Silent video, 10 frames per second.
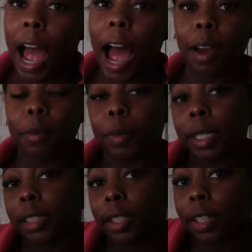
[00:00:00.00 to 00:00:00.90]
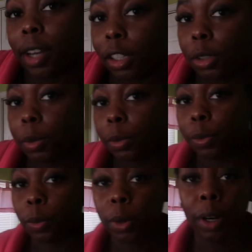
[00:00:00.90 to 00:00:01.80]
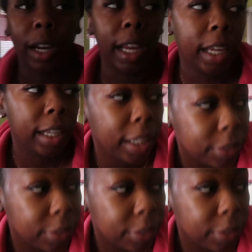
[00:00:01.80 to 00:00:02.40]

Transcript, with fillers: I've been to the doctor before, and